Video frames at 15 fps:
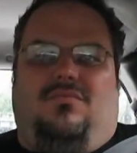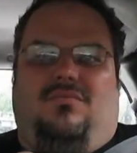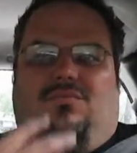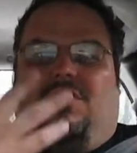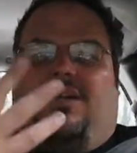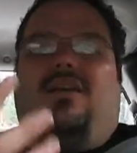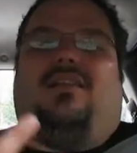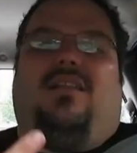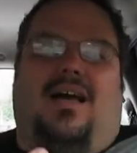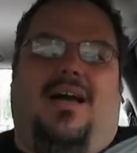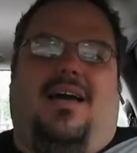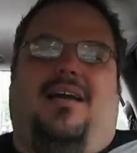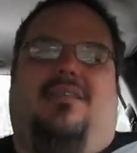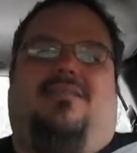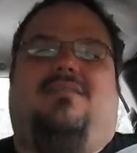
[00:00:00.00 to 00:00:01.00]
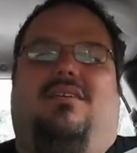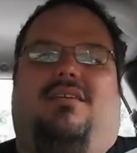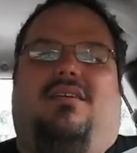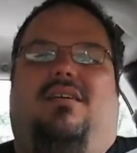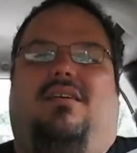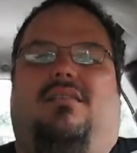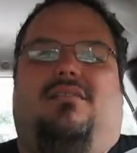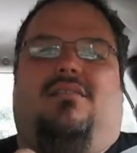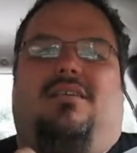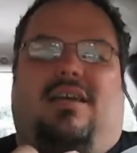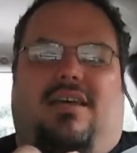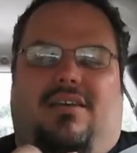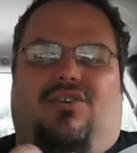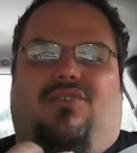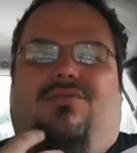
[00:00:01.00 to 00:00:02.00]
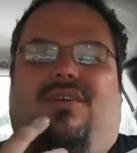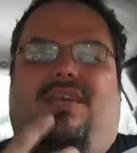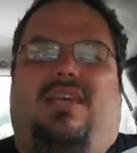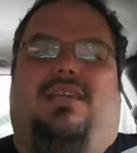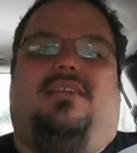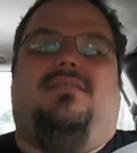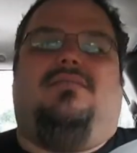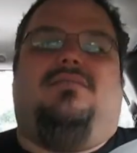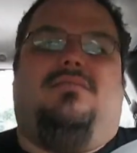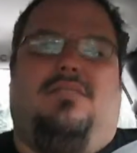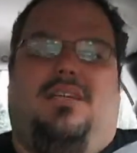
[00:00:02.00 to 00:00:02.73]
realize that you've eaten,